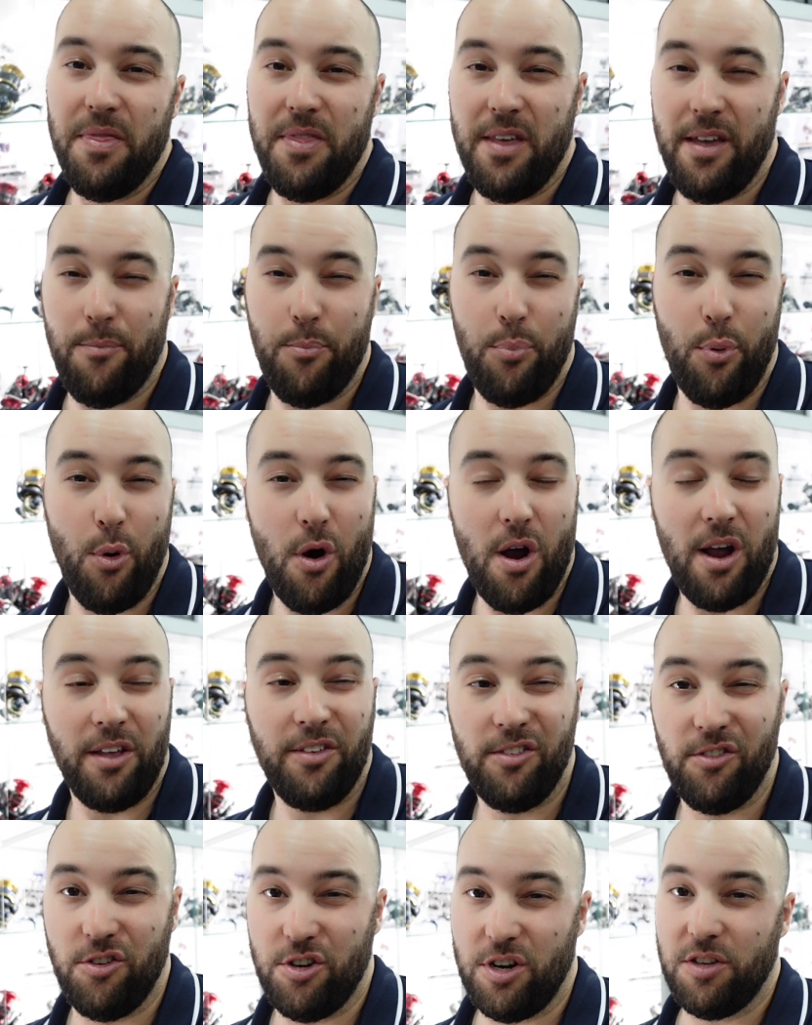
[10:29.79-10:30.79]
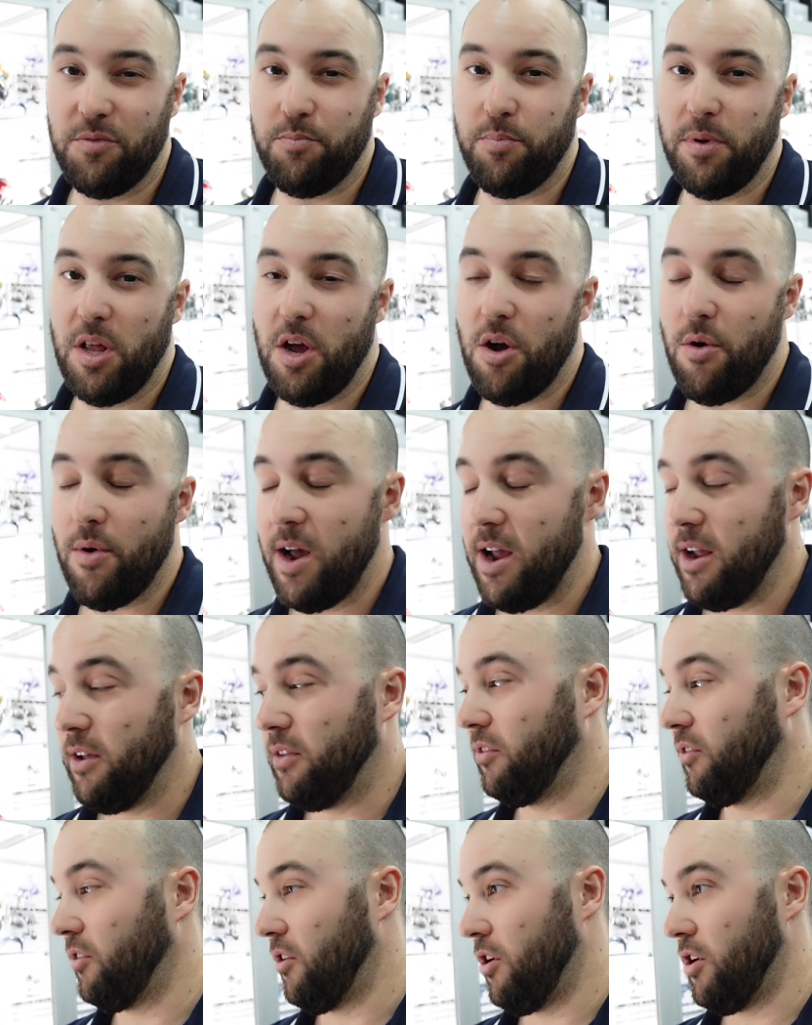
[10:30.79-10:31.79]
They're priced just below a
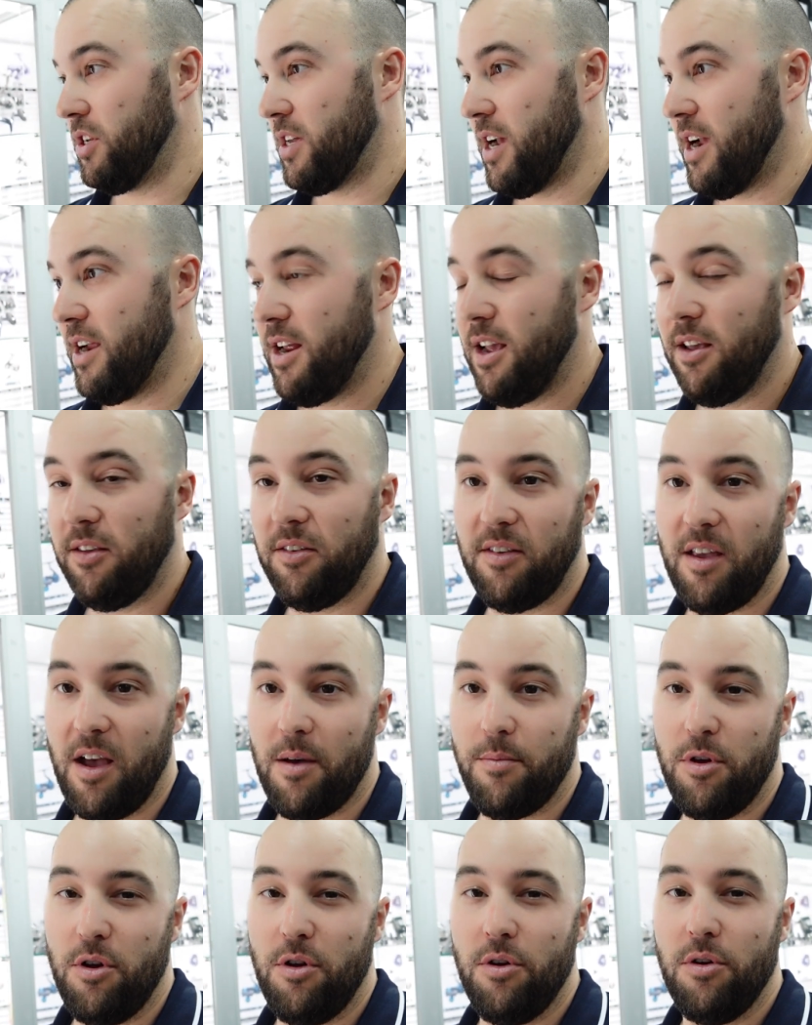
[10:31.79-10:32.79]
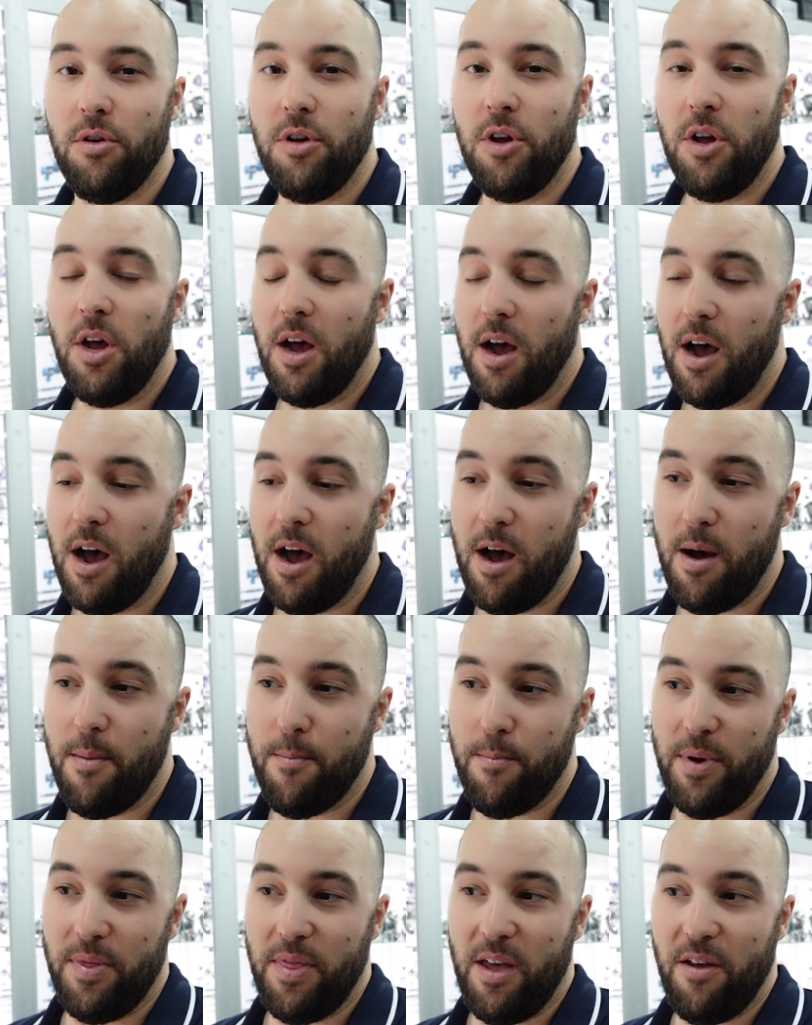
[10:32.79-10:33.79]
Certate SW,
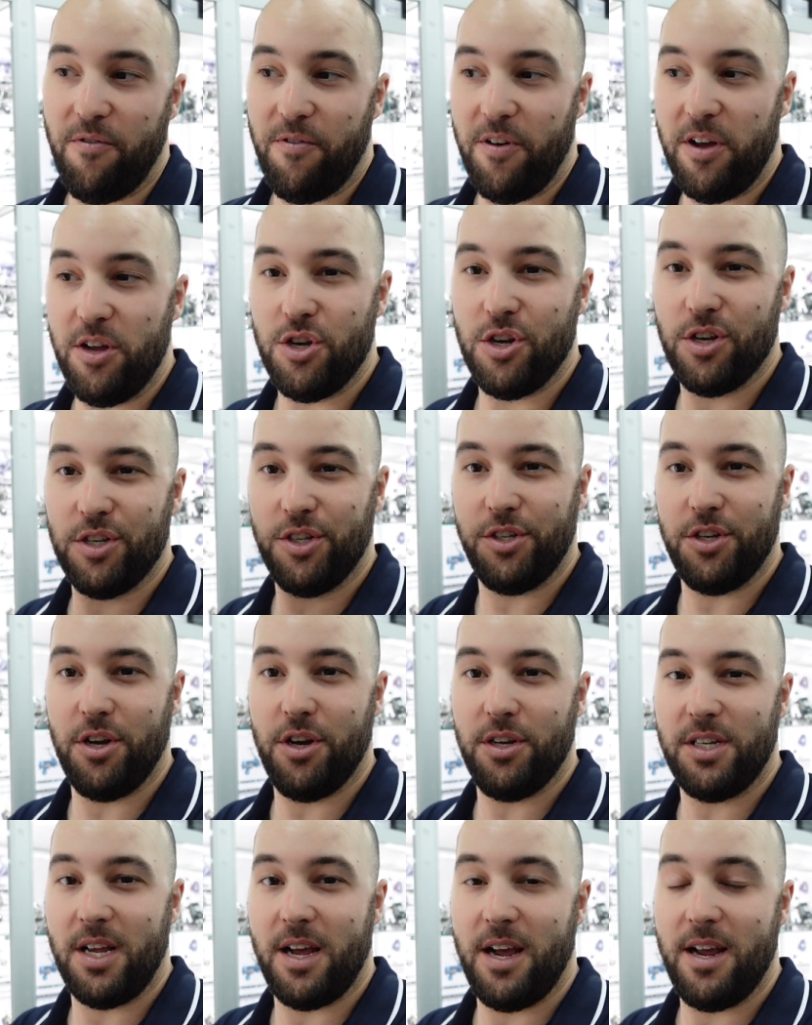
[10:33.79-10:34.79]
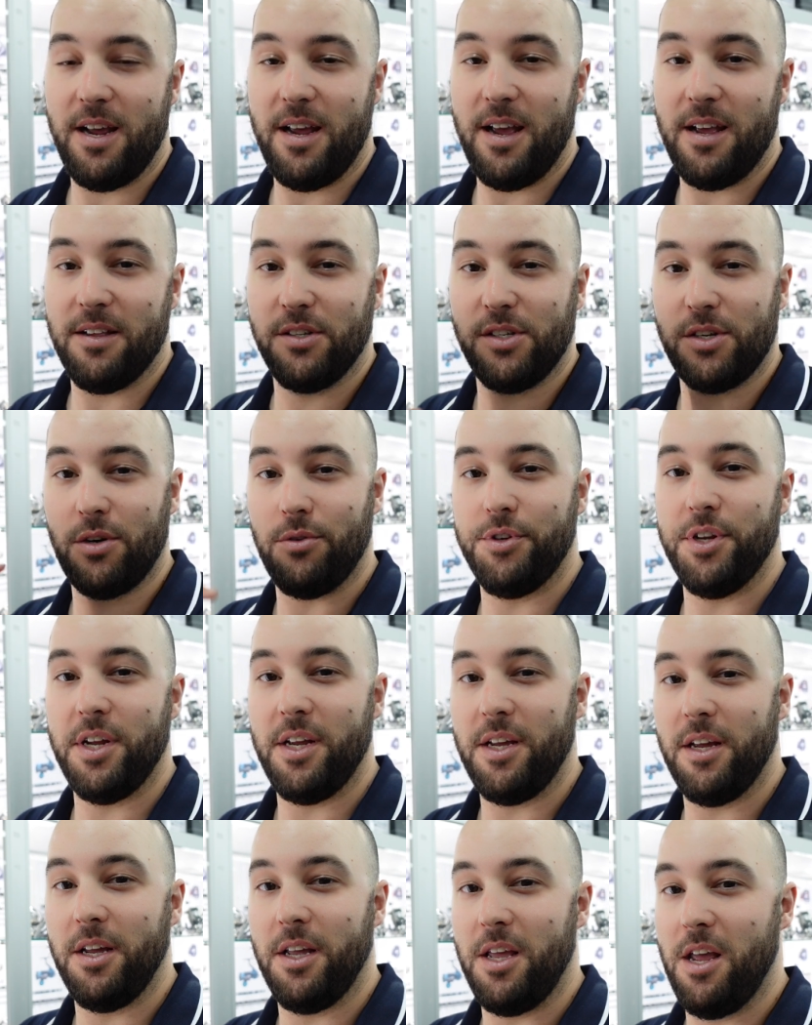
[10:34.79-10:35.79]
but they feature Certate and
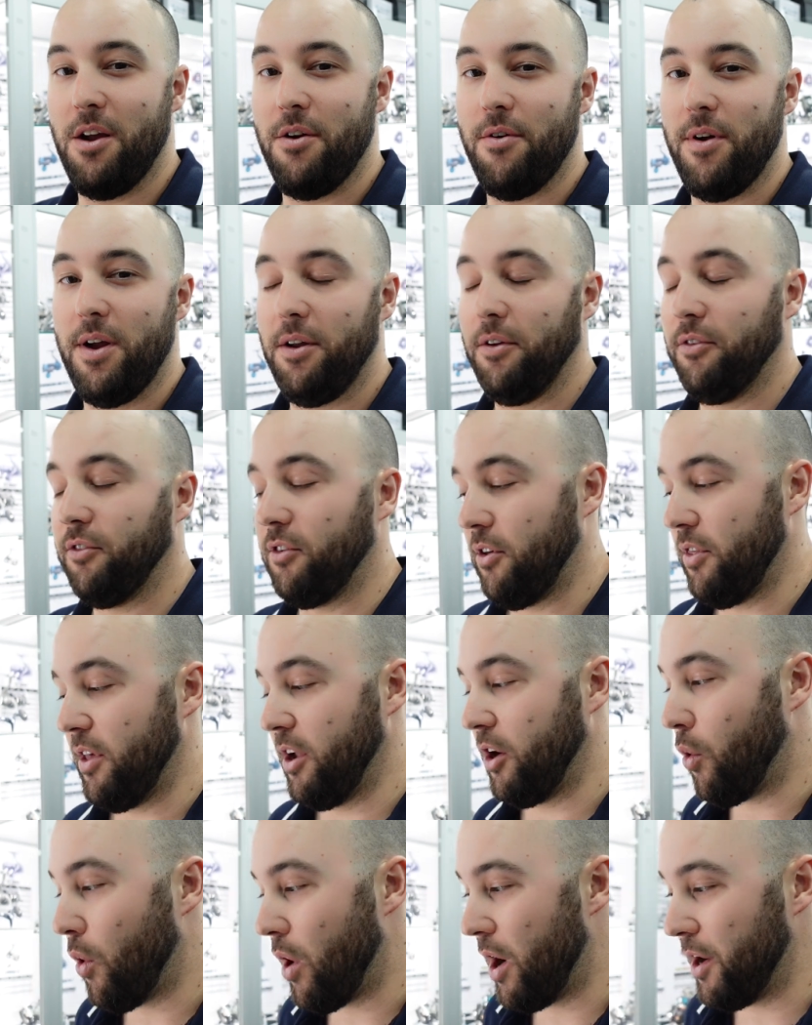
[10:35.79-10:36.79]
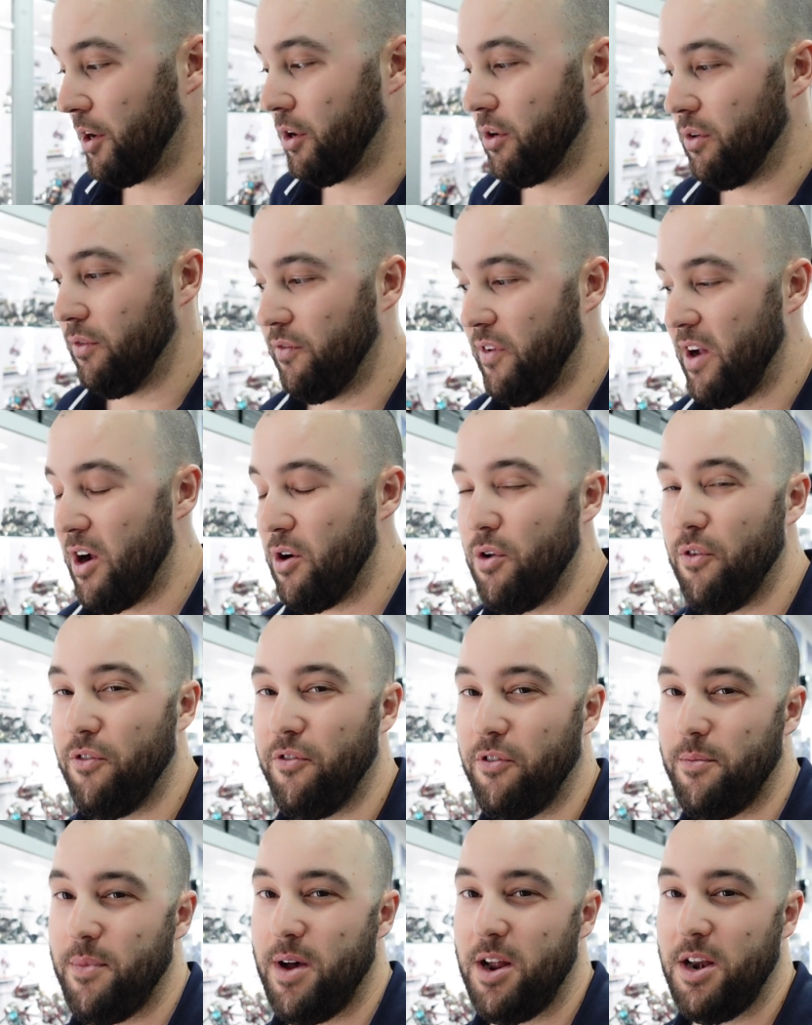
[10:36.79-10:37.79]
Saltiga gearing, so they're quite a good value
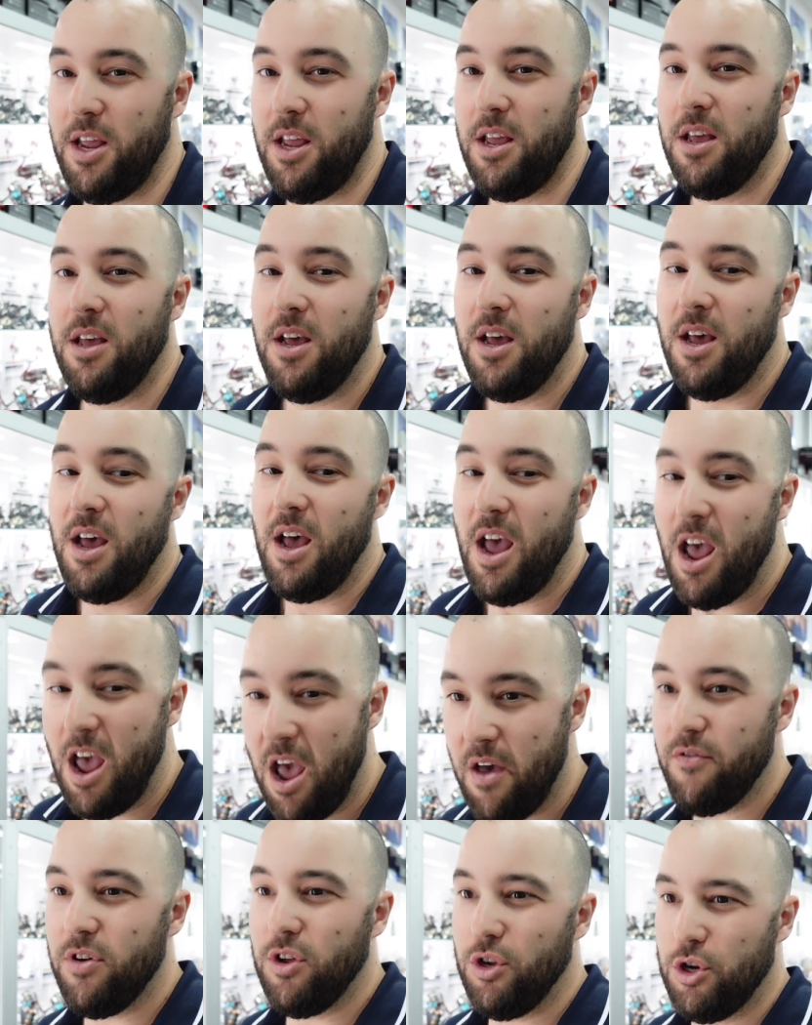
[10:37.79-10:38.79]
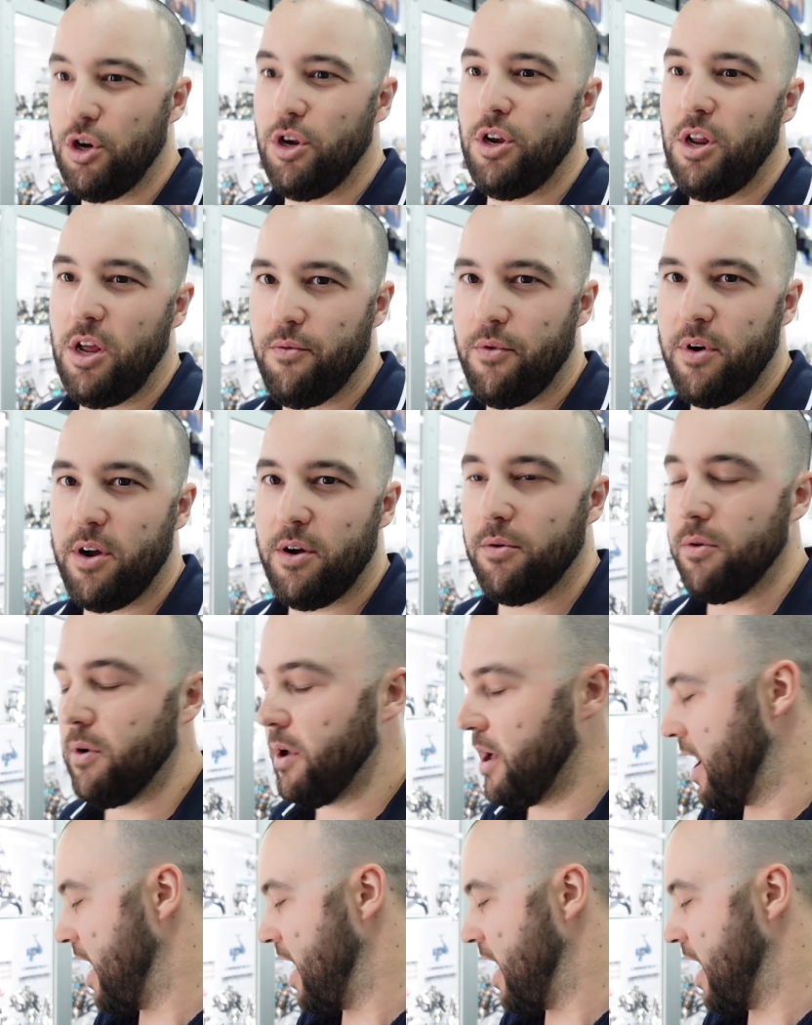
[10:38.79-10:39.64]
for money, heavy duty reel,